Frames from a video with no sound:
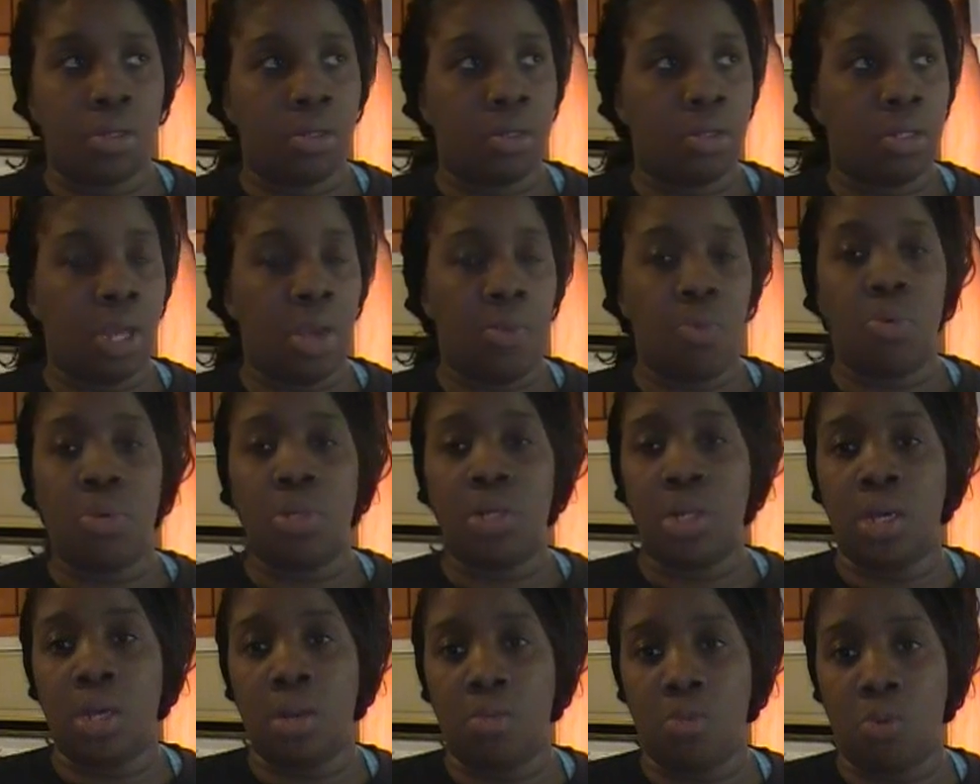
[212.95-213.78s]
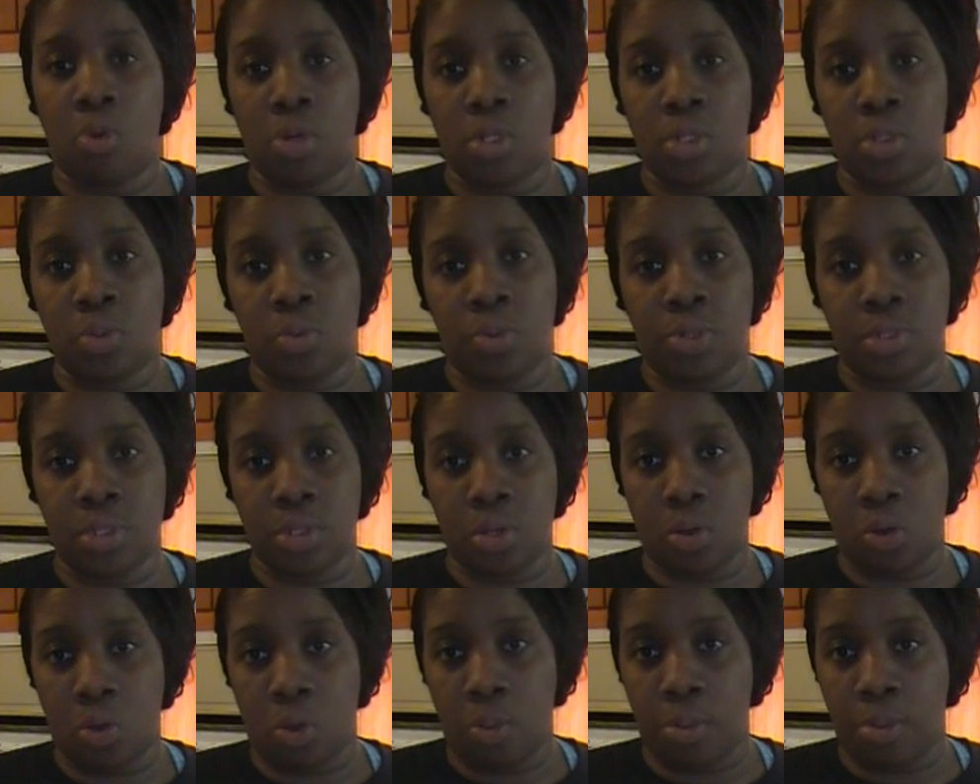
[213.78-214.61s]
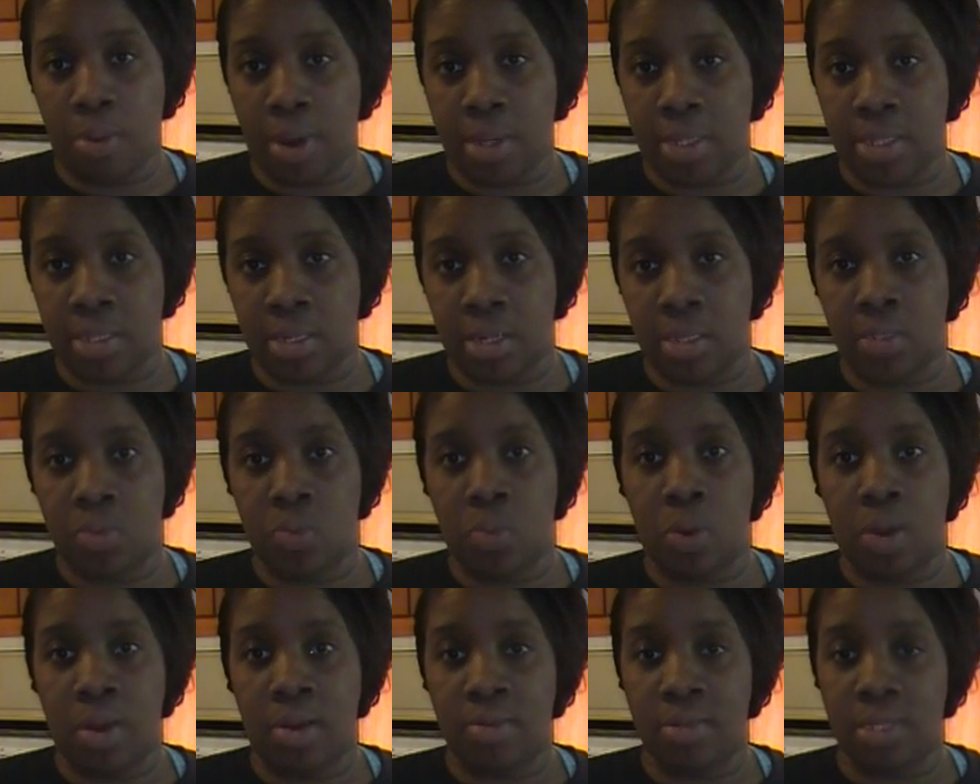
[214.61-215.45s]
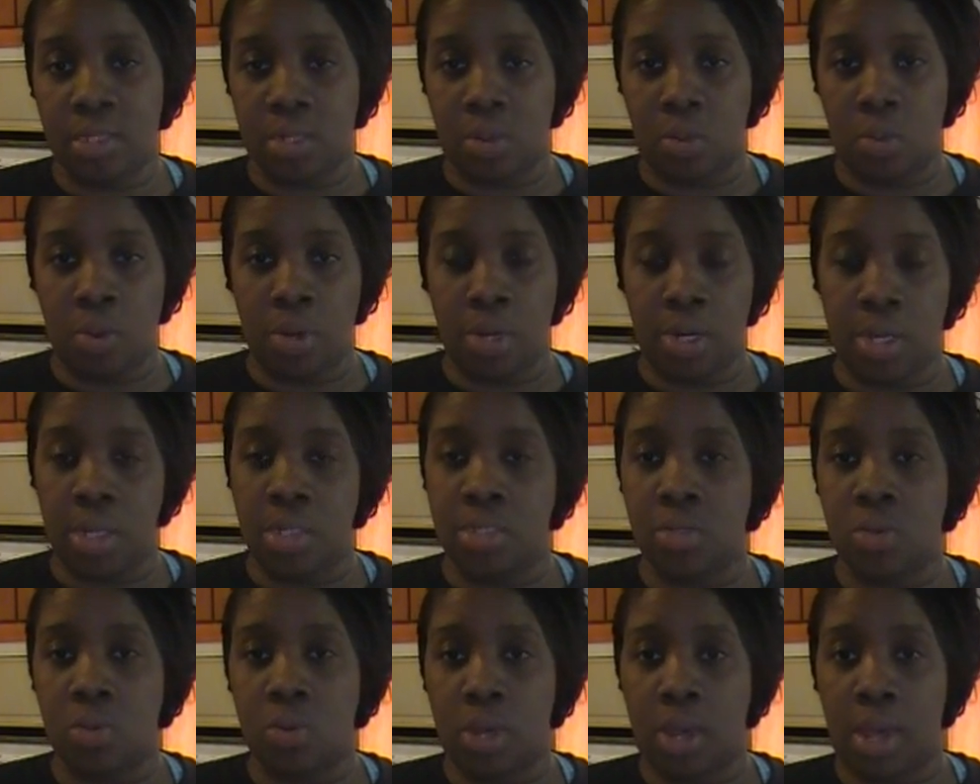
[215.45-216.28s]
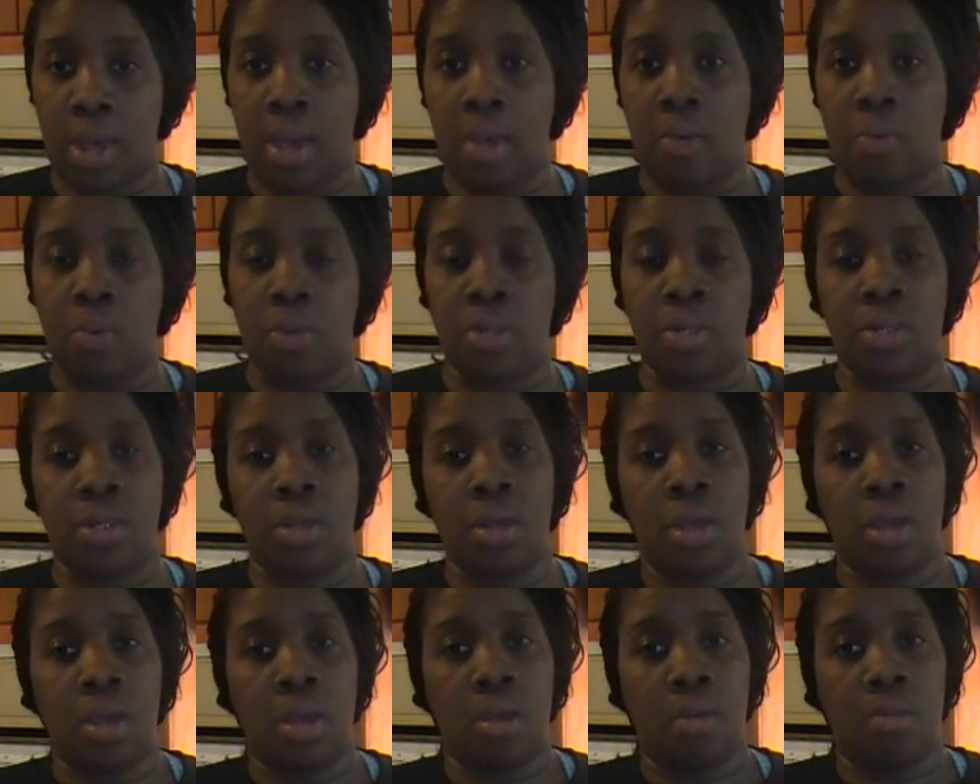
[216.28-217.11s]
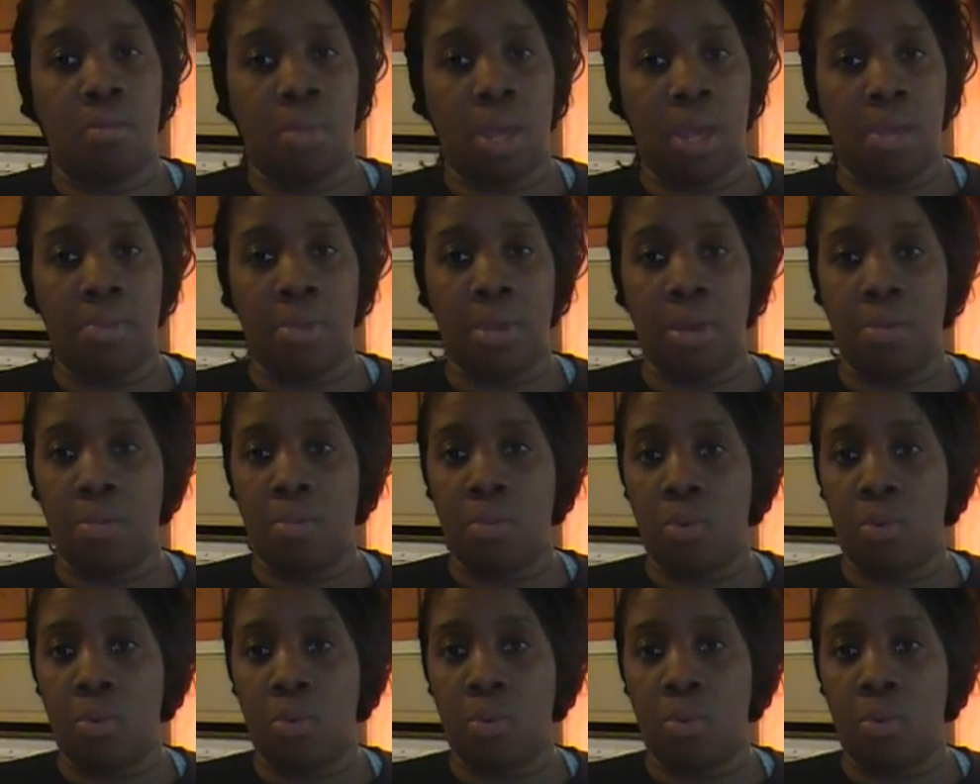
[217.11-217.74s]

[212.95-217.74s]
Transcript: they will lean more towards the cold process. Where if someone is okay with maybe a